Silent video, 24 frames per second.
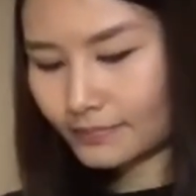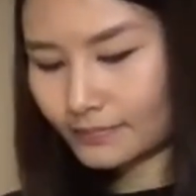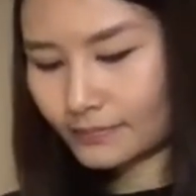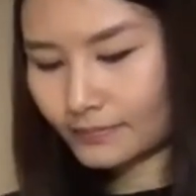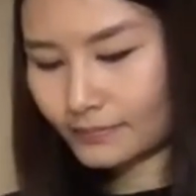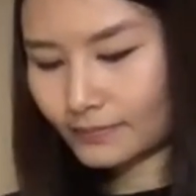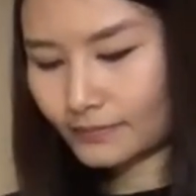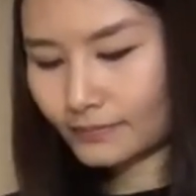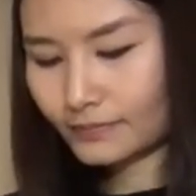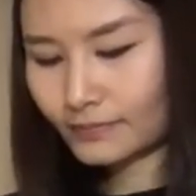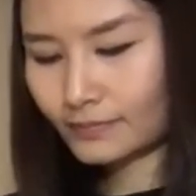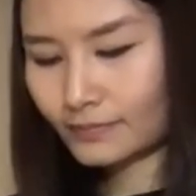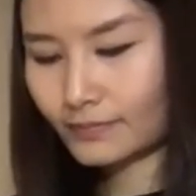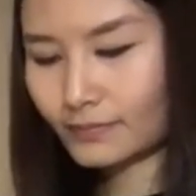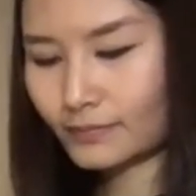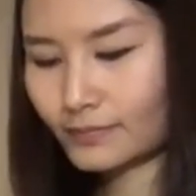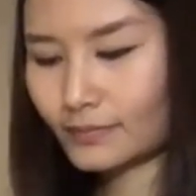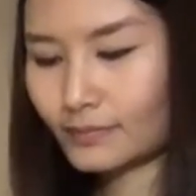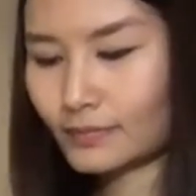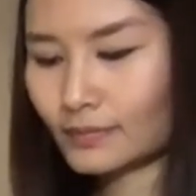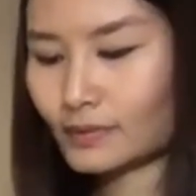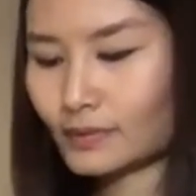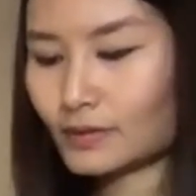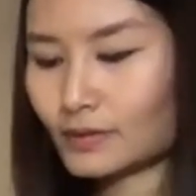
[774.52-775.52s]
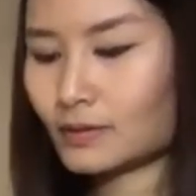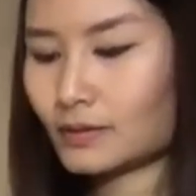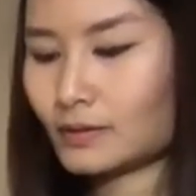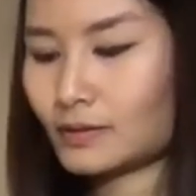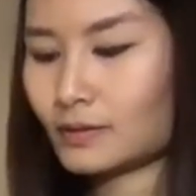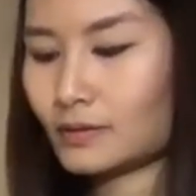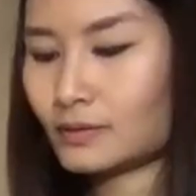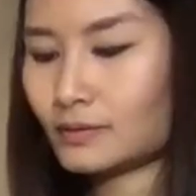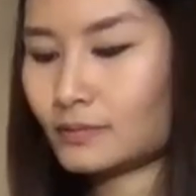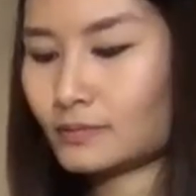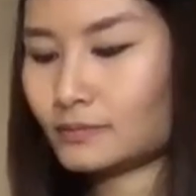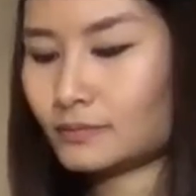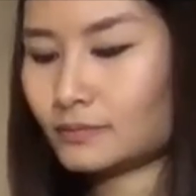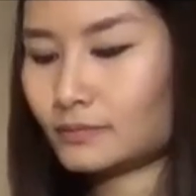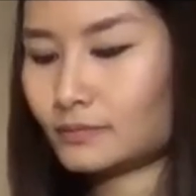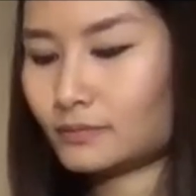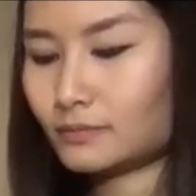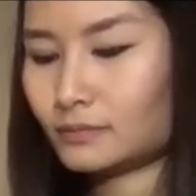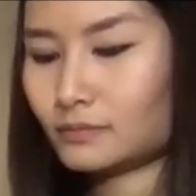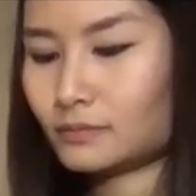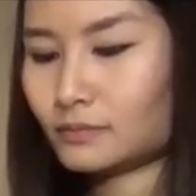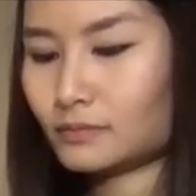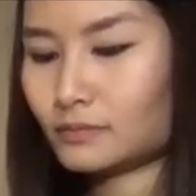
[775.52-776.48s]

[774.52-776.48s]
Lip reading: (no one is talking)